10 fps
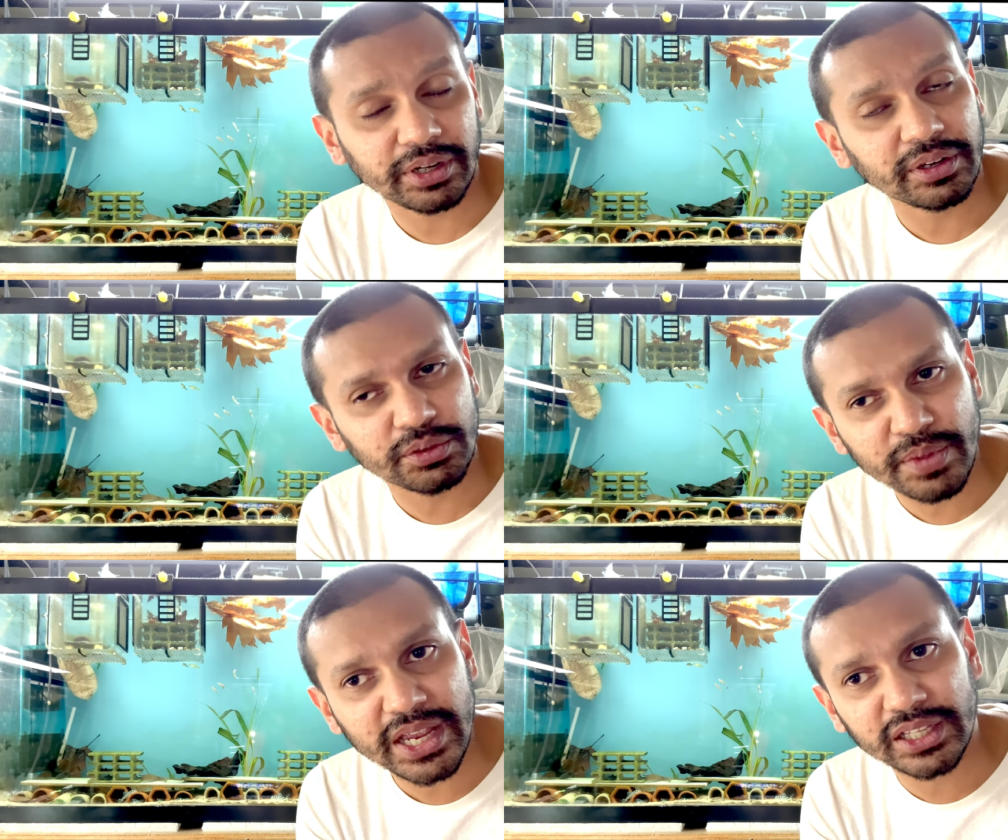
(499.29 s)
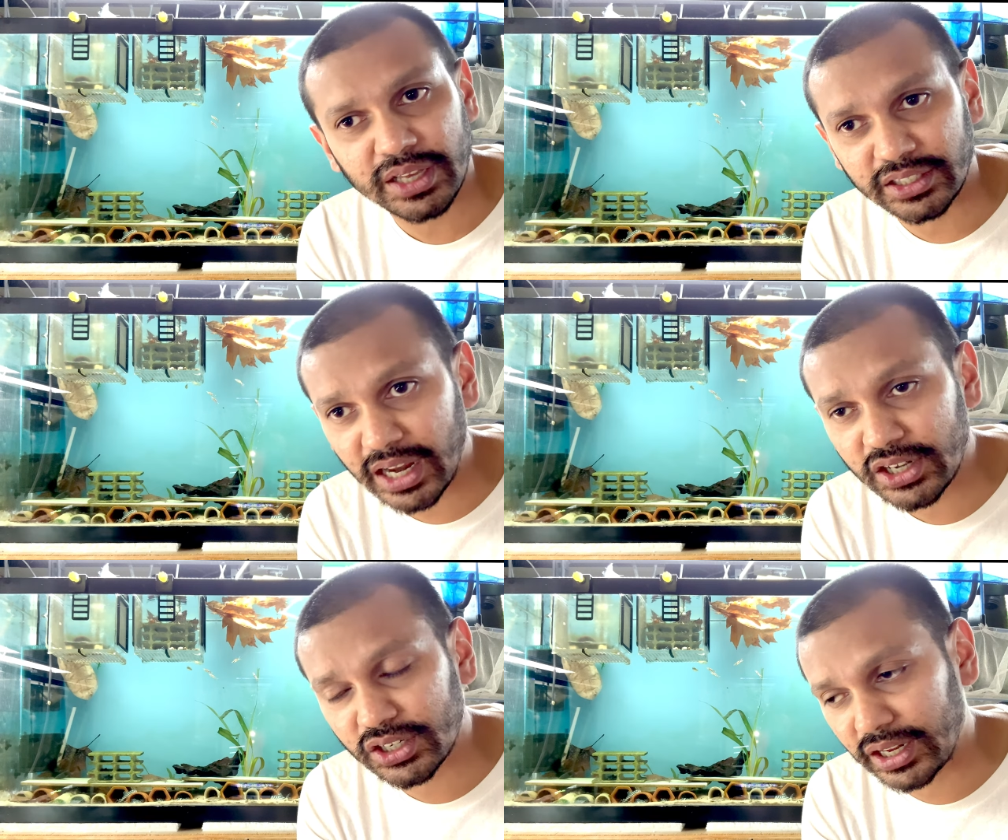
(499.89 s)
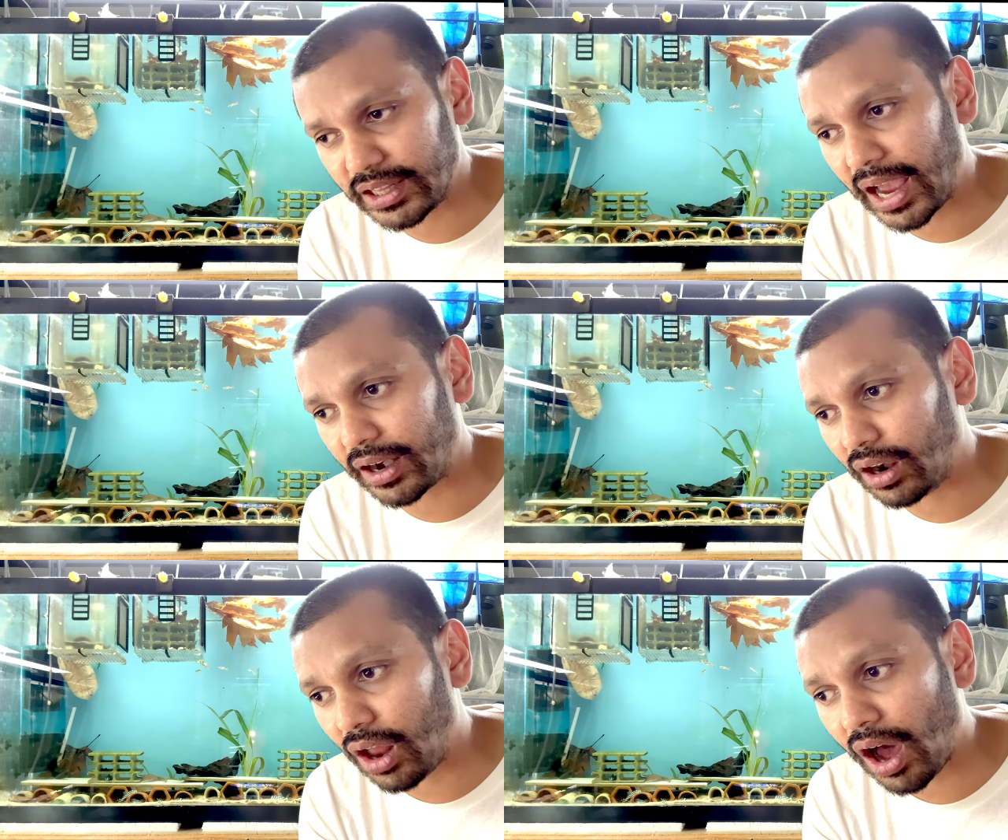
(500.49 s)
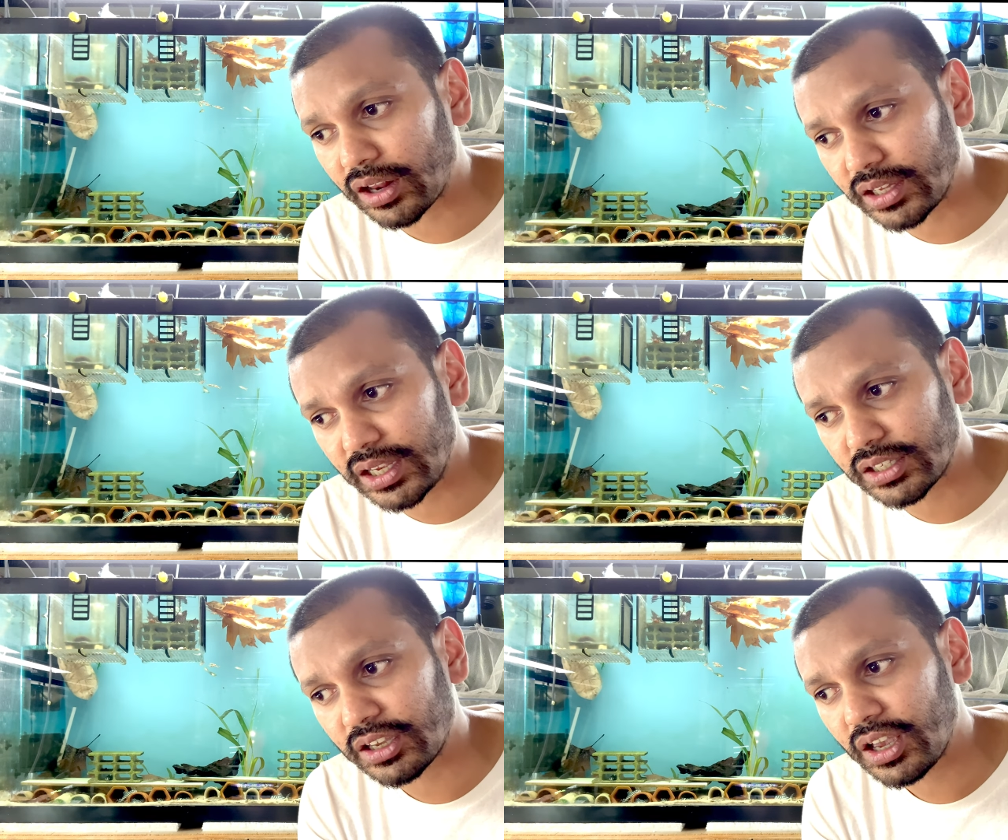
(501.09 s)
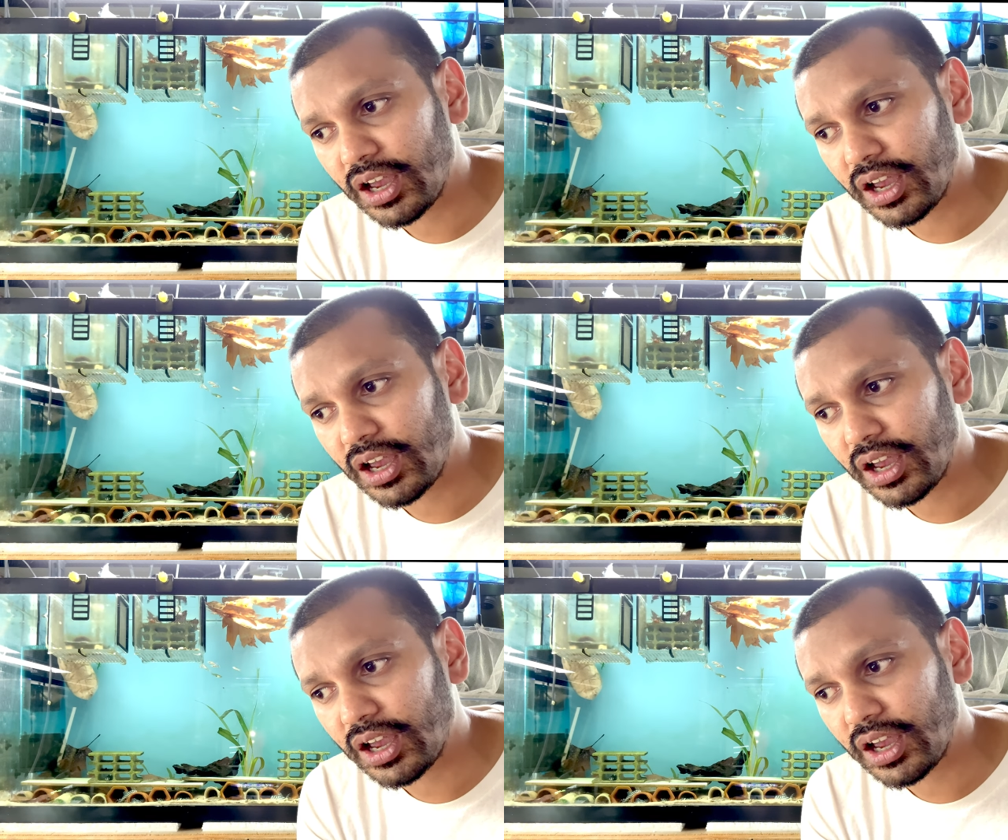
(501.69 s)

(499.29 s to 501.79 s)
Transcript: And it means essentially that a lot of these